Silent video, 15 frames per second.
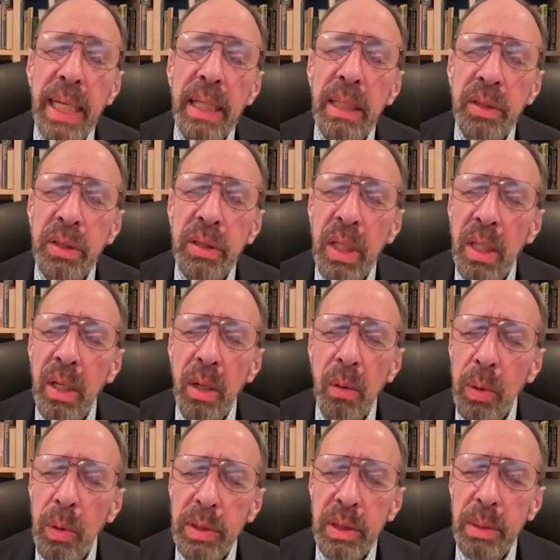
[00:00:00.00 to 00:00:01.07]
Ellis
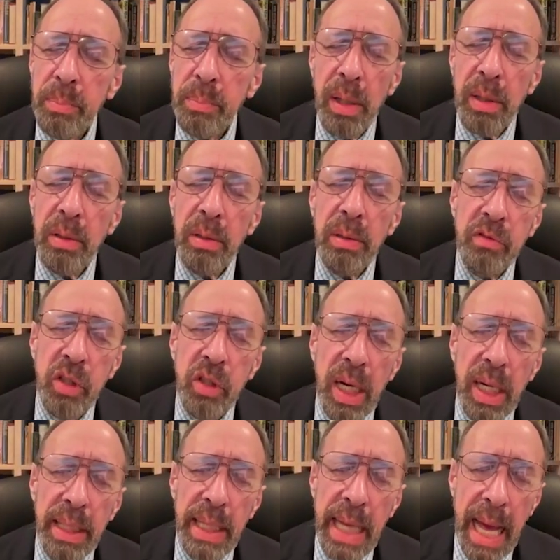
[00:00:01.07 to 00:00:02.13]
was the partner of
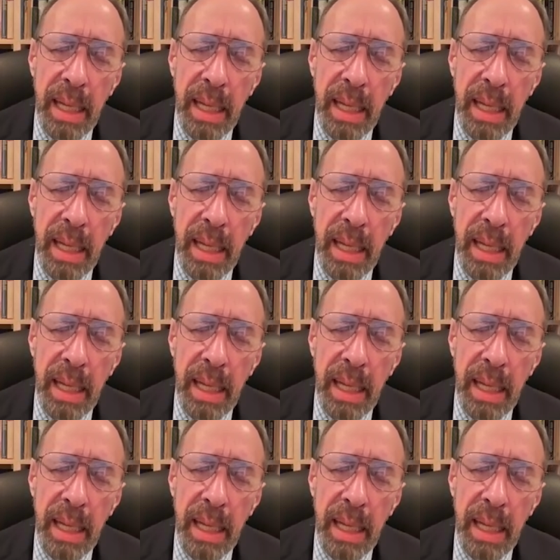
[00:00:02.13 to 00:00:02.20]
John